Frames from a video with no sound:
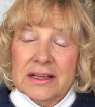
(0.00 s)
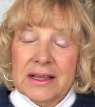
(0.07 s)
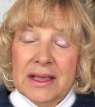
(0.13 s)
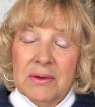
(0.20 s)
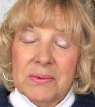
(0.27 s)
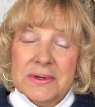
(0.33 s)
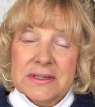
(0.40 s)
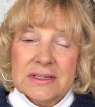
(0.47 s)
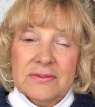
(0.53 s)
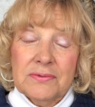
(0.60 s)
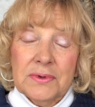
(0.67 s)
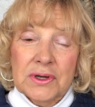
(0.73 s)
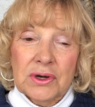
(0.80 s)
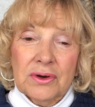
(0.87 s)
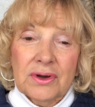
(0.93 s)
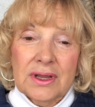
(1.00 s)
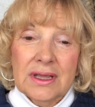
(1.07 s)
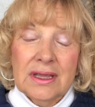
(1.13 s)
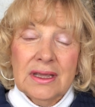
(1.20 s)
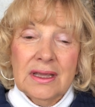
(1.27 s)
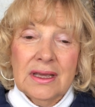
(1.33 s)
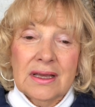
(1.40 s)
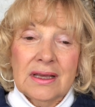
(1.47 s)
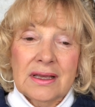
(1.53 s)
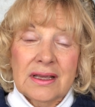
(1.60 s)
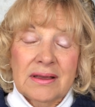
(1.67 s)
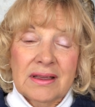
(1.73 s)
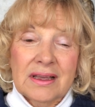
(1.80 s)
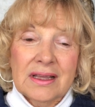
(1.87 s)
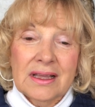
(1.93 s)
it was very
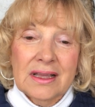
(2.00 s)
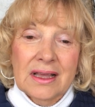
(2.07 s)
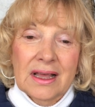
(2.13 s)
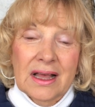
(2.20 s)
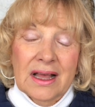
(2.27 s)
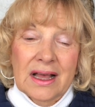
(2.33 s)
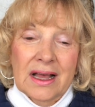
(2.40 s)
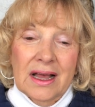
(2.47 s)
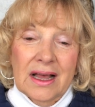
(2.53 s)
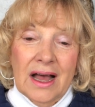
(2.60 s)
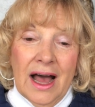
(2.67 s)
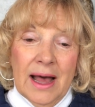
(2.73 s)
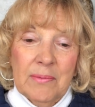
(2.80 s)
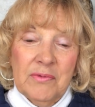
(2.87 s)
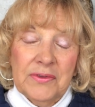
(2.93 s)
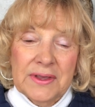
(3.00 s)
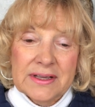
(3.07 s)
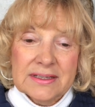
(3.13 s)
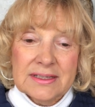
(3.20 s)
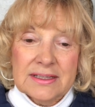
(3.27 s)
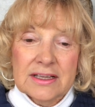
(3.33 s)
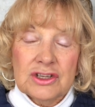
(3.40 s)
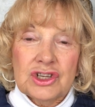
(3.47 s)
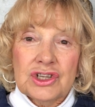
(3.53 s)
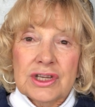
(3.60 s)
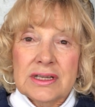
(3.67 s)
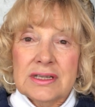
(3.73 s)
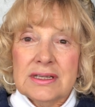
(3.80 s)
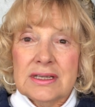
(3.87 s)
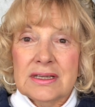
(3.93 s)
obvious that
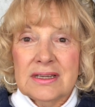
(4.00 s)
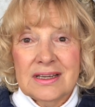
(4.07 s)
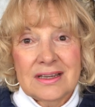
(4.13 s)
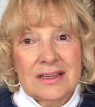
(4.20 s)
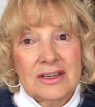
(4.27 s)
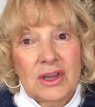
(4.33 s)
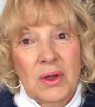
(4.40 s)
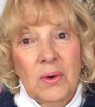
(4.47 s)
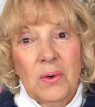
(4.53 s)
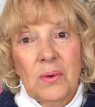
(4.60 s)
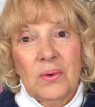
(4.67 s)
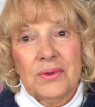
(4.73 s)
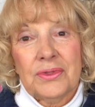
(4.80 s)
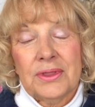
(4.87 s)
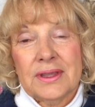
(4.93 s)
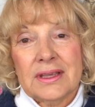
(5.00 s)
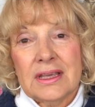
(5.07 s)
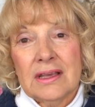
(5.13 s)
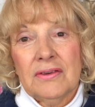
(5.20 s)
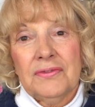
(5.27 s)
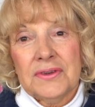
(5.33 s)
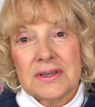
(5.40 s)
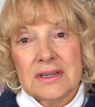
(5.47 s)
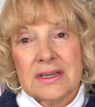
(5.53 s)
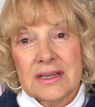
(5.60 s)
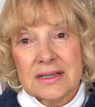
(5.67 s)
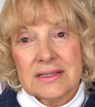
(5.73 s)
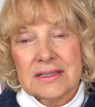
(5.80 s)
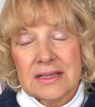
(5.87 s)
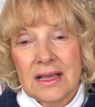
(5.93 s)
she didn't know the
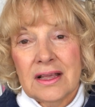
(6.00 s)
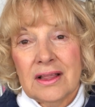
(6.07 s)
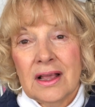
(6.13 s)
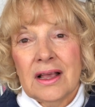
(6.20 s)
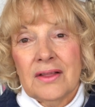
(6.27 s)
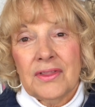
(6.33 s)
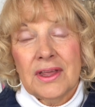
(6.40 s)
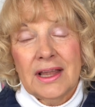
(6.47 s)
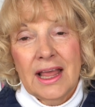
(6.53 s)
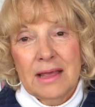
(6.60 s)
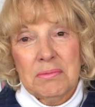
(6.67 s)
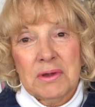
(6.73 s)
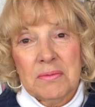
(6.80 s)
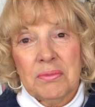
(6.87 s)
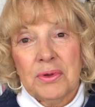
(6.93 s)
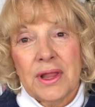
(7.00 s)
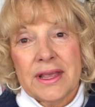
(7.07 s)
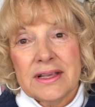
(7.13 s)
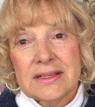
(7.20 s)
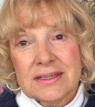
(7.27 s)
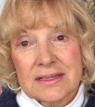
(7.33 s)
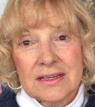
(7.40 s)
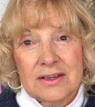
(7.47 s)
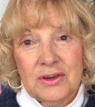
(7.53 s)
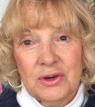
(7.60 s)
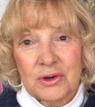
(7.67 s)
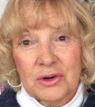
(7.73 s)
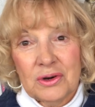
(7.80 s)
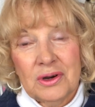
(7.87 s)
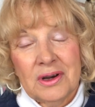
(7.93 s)
giftedness that had been placed in
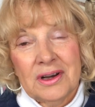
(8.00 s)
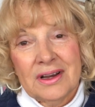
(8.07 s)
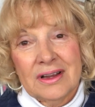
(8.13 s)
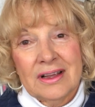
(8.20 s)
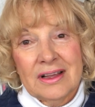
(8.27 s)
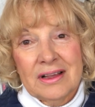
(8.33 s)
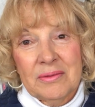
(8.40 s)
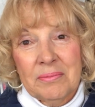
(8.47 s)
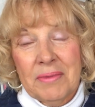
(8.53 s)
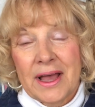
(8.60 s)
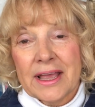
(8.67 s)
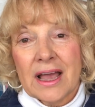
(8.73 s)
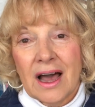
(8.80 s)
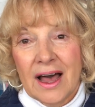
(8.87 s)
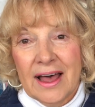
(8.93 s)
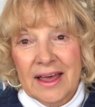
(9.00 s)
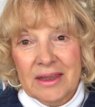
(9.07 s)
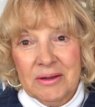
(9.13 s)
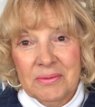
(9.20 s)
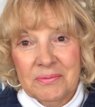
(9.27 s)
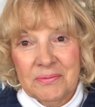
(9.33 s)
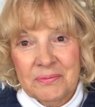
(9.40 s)
her by God.